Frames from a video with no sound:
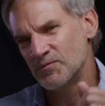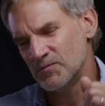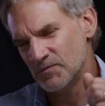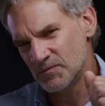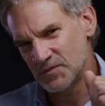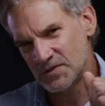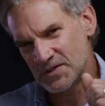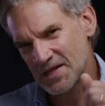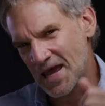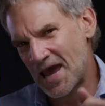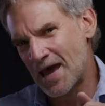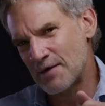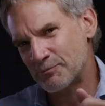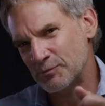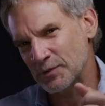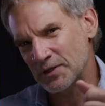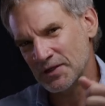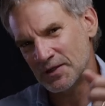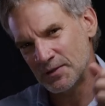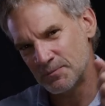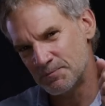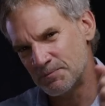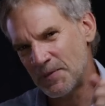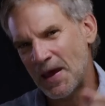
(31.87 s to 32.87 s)
tapping
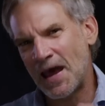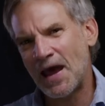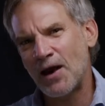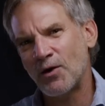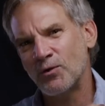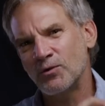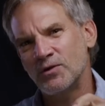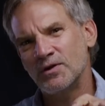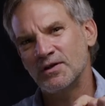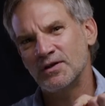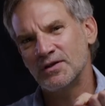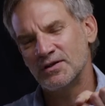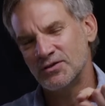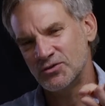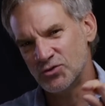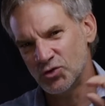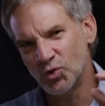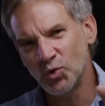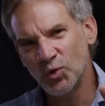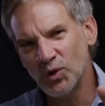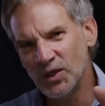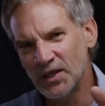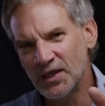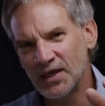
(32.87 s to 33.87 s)
and pounding and
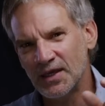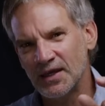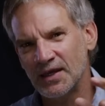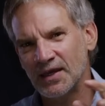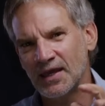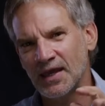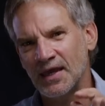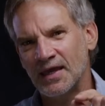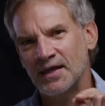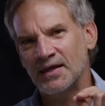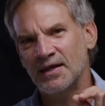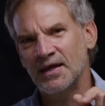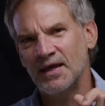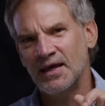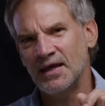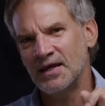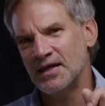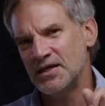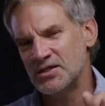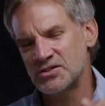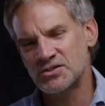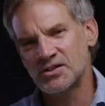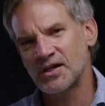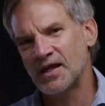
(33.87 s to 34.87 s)
tweaking. And
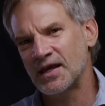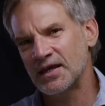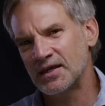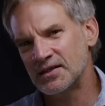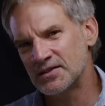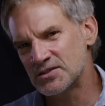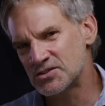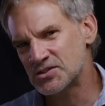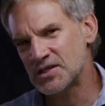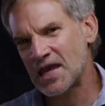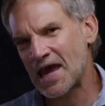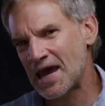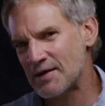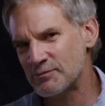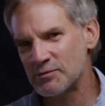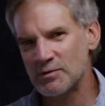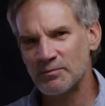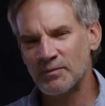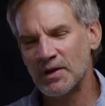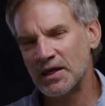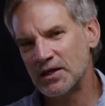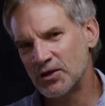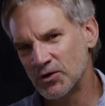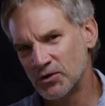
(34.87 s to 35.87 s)
he's like this cabinet
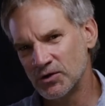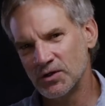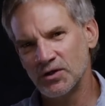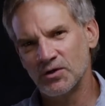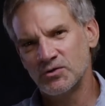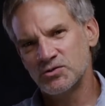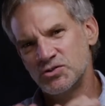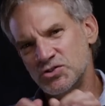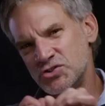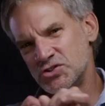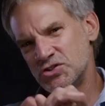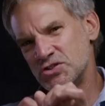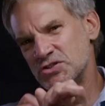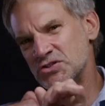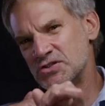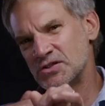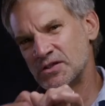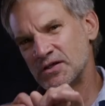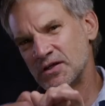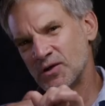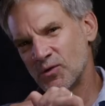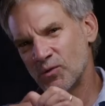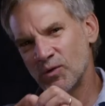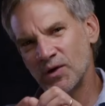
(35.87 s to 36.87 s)
maker, you know,
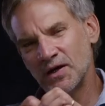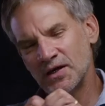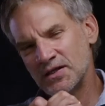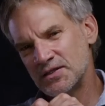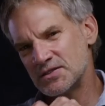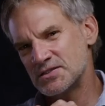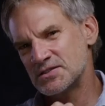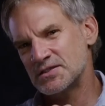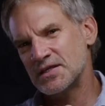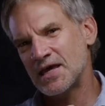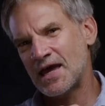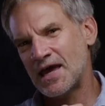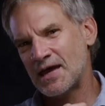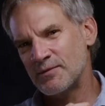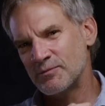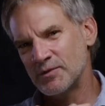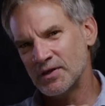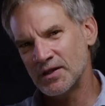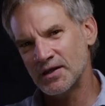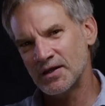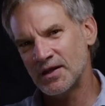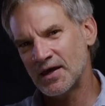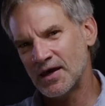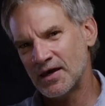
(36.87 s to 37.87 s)
chiseling away this
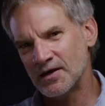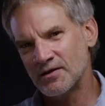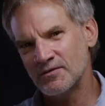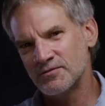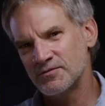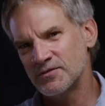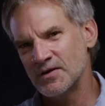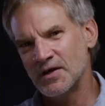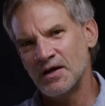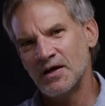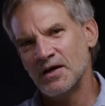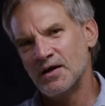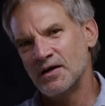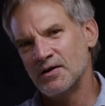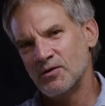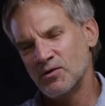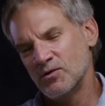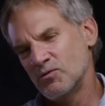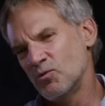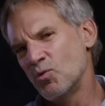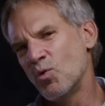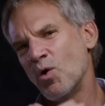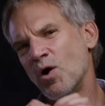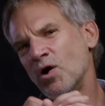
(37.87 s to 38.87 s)
cabinet out of
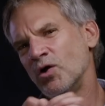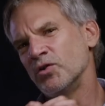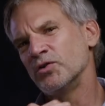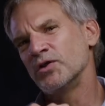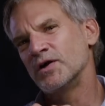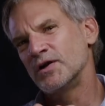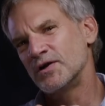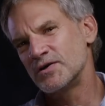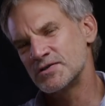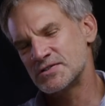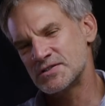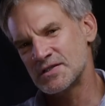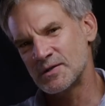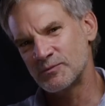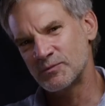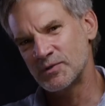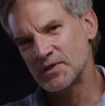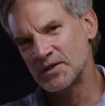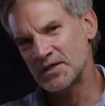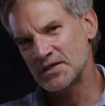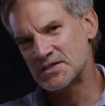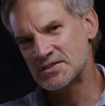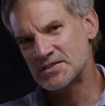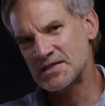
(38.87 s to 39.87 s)
walnut or something.
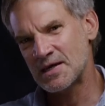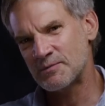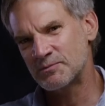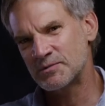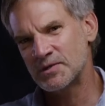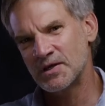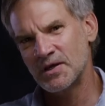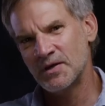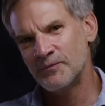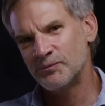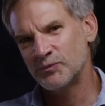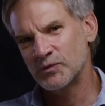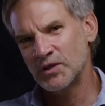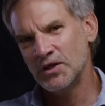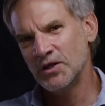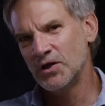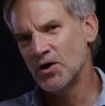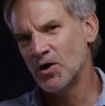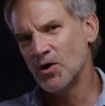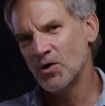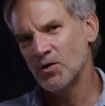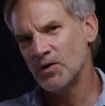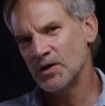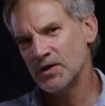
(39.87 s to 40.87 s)
Except, you
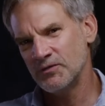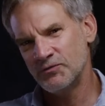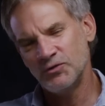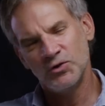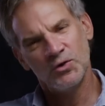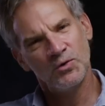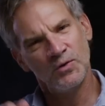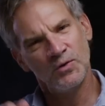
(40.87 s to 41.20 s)
know, if you